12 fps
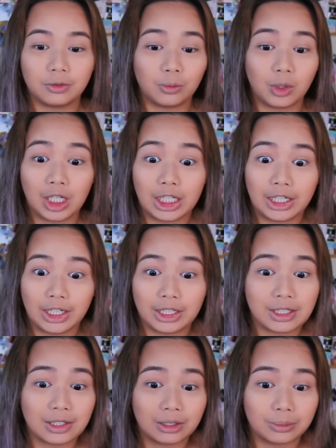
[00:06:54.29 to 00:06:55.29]
why
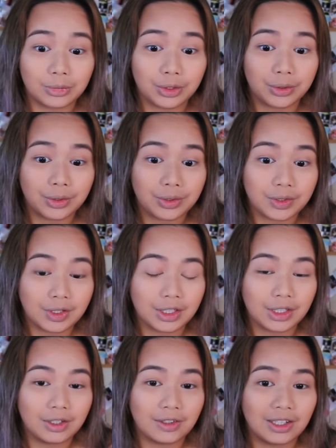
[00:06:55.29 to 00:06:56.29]
some orders are
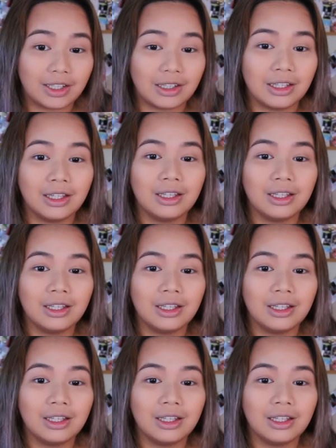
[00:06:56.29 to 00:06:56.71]
not here yet